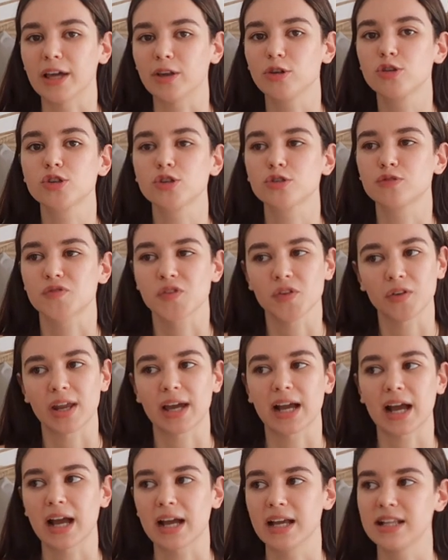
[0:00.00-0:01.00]
you just feel
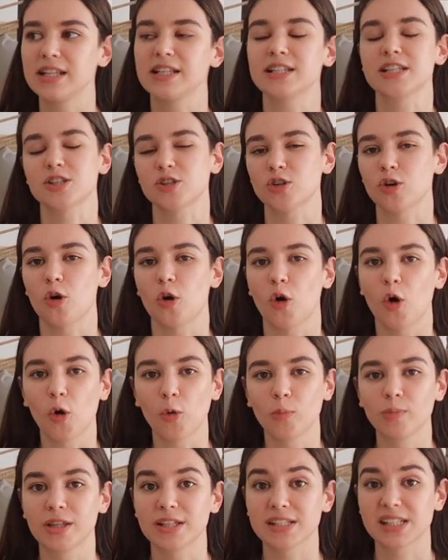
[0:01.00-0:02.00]
like this is not
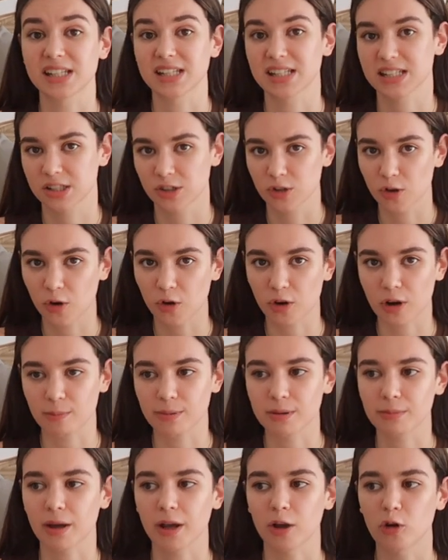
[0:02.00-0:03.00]
home, this is not gonna
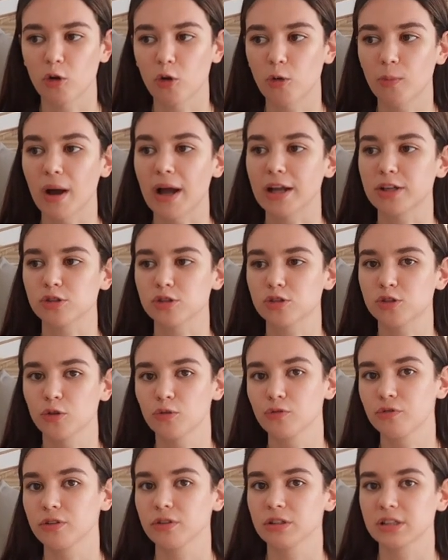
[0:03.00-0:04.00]
be my home, I just
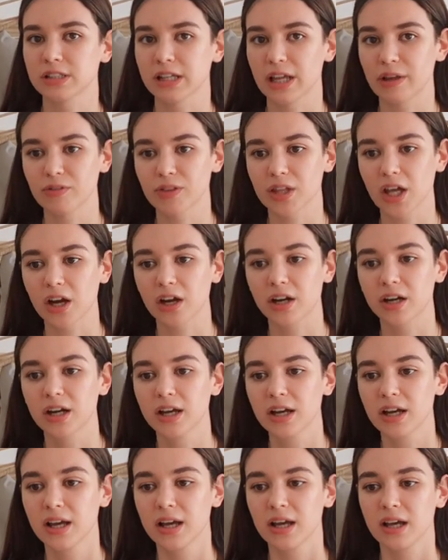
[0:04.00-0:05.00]
don't feel safe
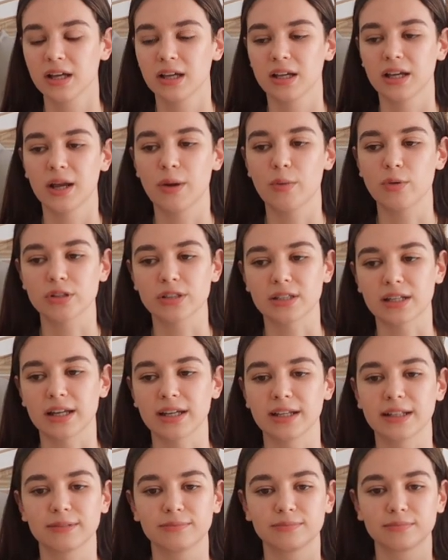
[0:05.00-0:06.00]
there. It was
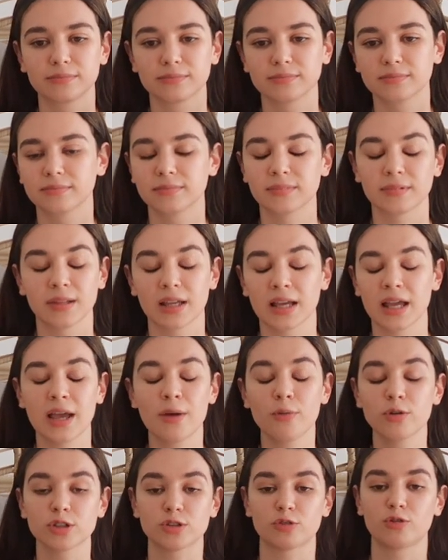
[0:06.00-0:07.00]
like,
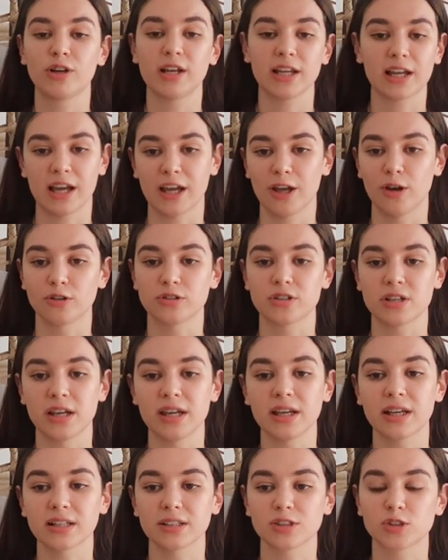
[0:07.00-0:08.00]
it was really
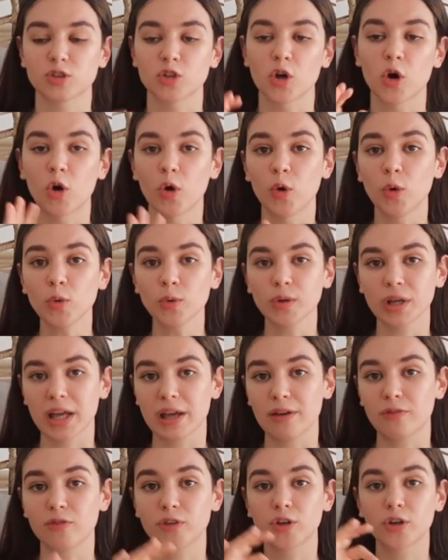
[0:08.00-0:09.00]
chaotic. So
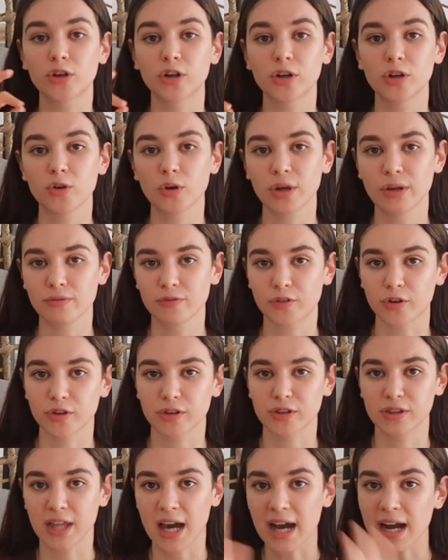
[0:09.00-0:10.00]
if you're looking for
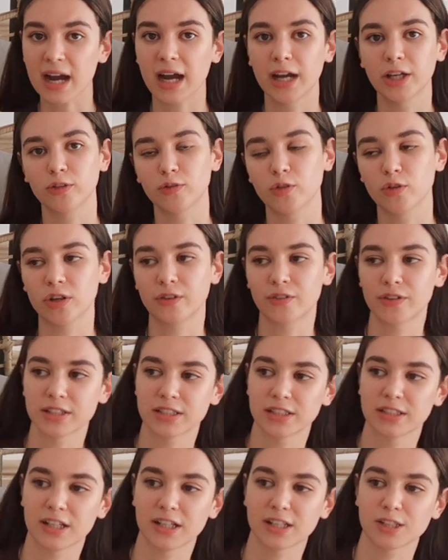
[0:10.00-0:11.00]
that kind of
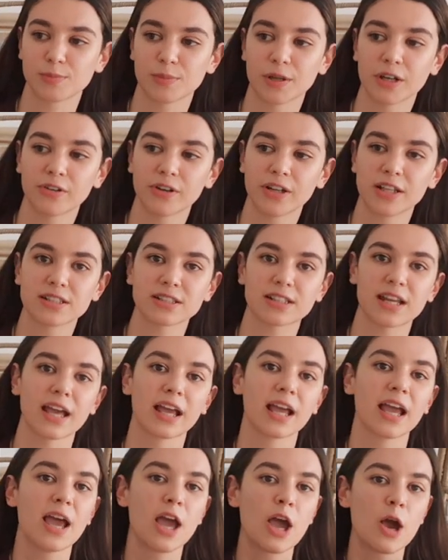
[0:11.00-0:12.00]
university experience,
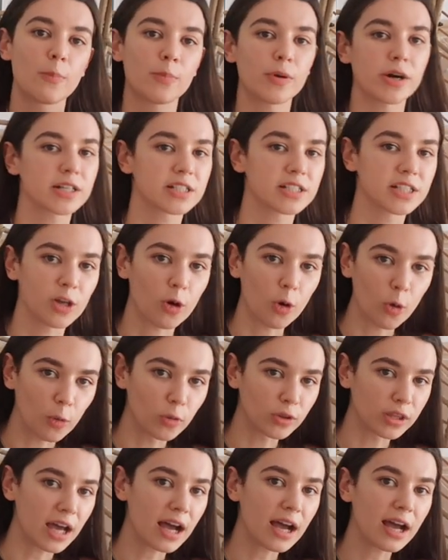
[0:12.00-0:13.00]
like party
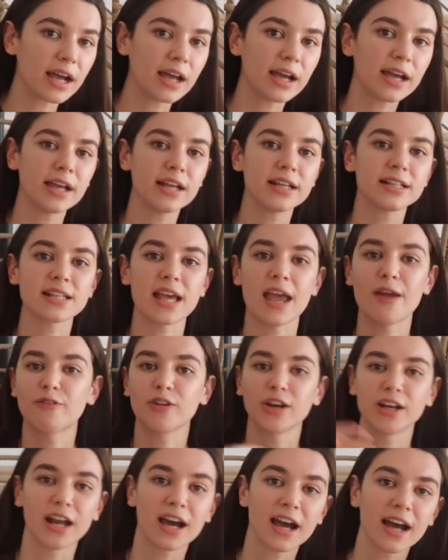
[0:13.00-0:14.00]
all night,
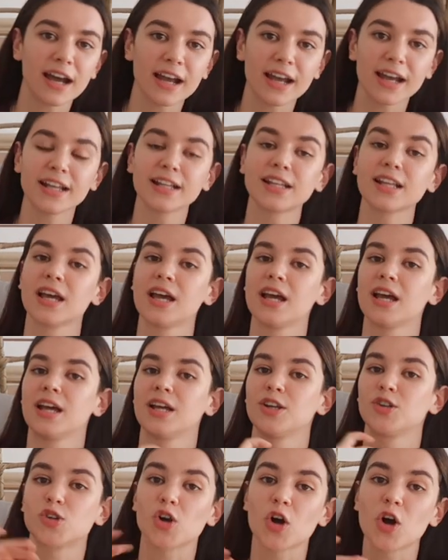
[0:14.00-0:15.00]
every night,
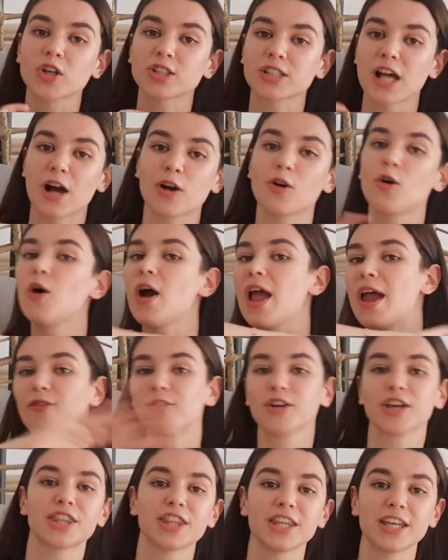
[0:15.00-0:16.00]
drugs, alcohol,
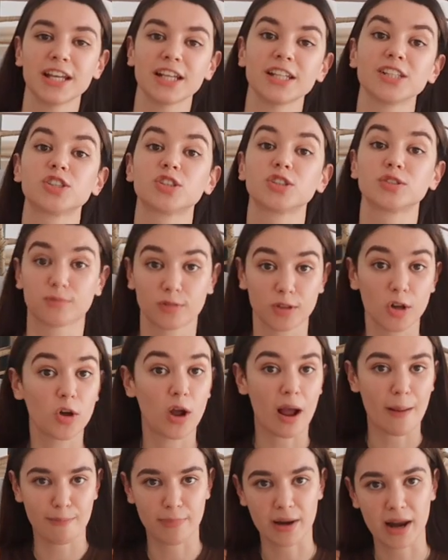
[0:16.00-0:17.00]
everything,
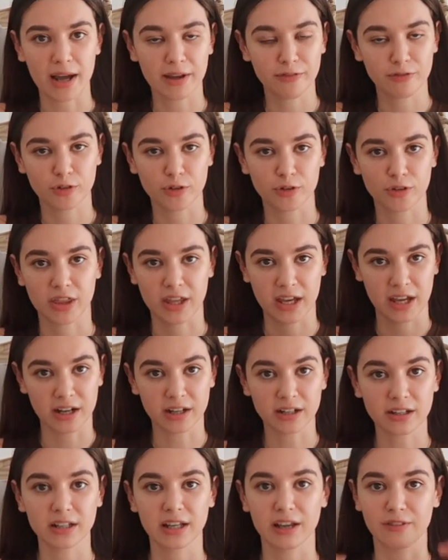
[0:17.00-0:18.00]
apply for
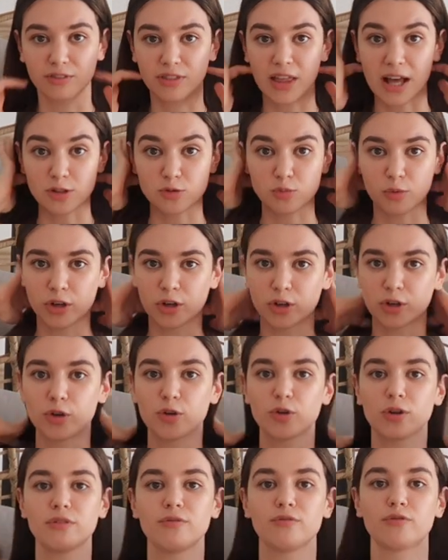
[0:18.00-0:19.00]
there. If that's what you're
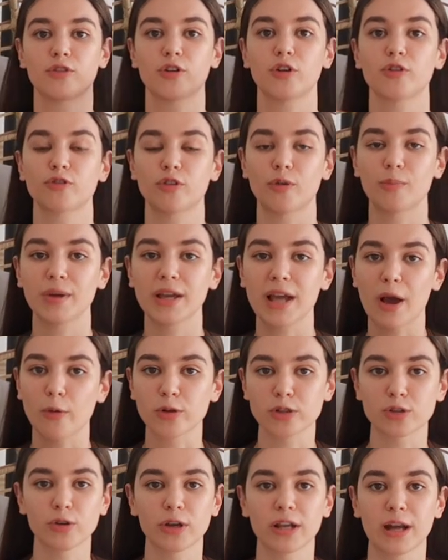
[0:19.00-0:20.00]
looking for me, I
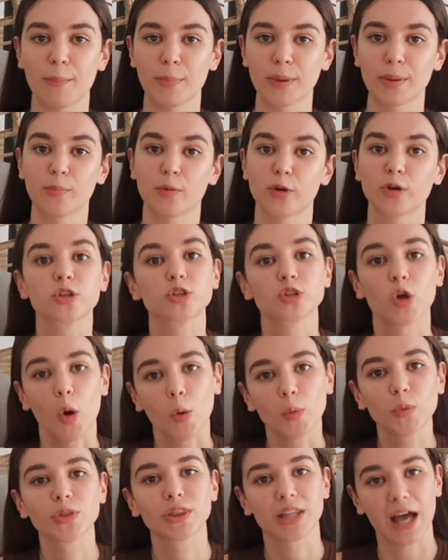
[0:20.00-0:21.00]
was looking a bit more
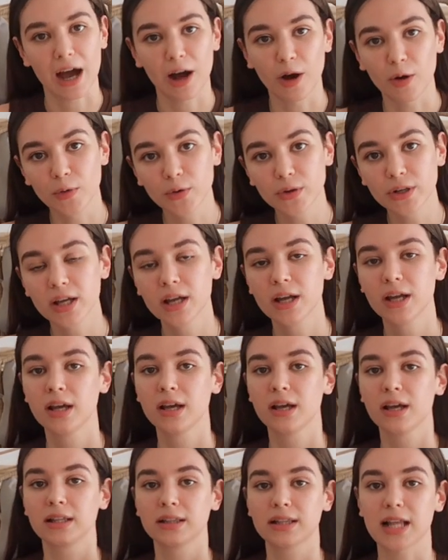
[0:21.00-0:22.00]
toned down.
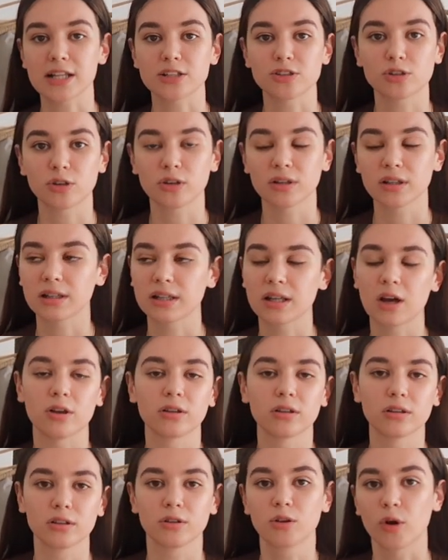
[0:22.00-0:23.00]
That's not,
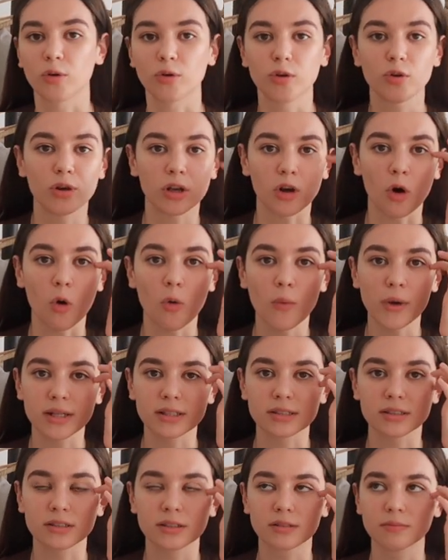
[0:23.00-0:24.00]
you know, you can
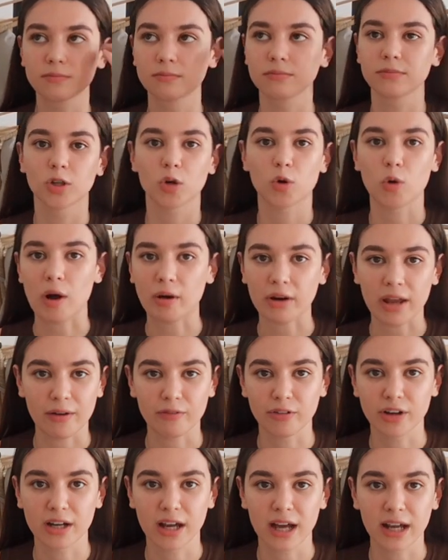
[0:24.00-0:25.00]
always go out
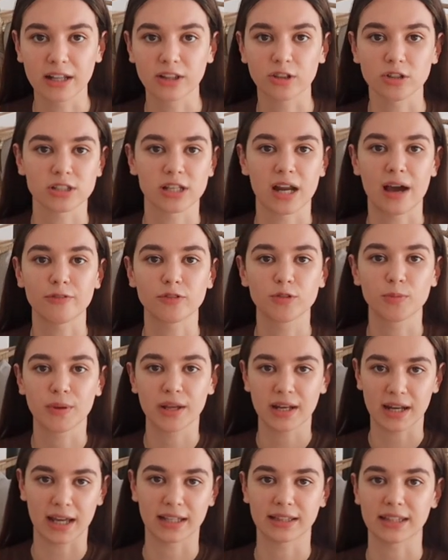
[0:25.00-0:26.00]
every night, it doesn't have to
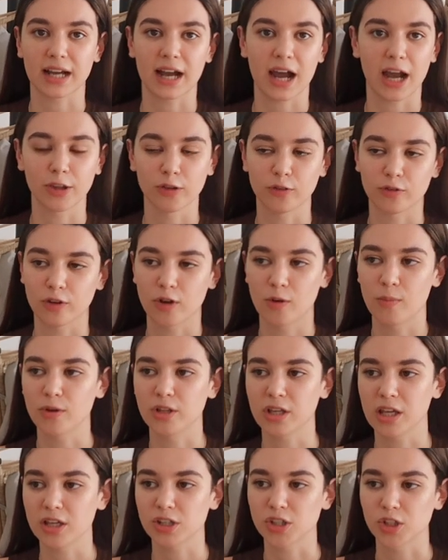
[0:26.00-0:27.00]
be like that kind of
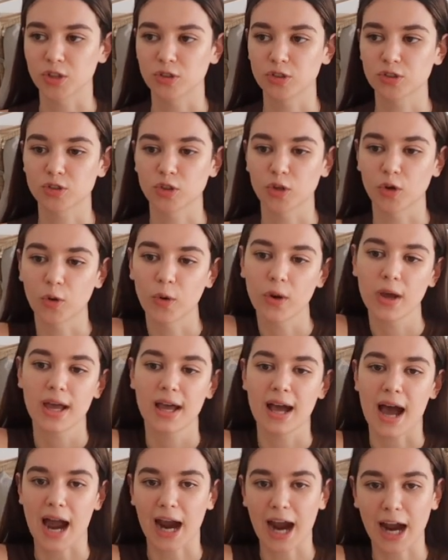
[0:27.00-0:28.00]
accommodation. So
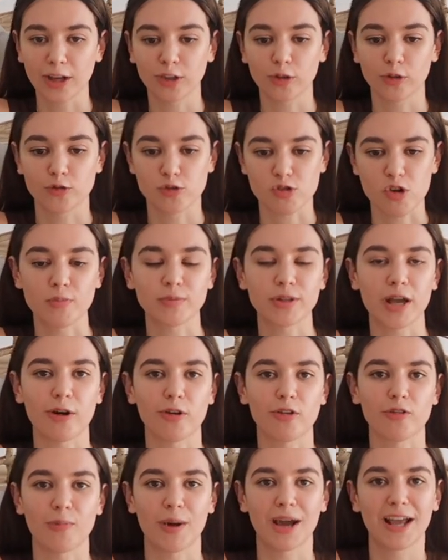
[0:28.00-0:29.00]
I kind of dropped
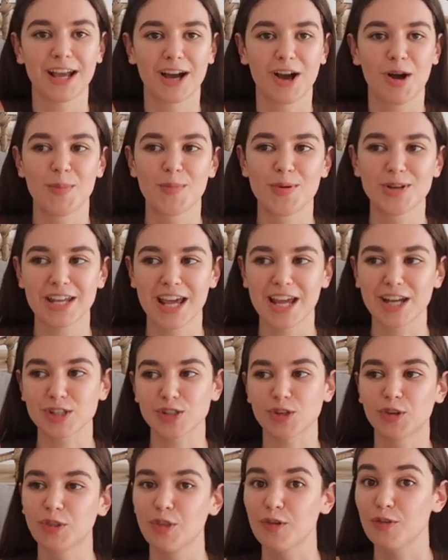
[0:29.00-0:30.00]
out of my
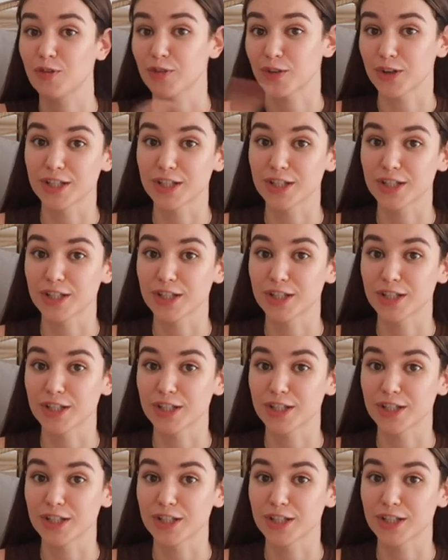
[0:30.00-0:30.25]
accommodation on the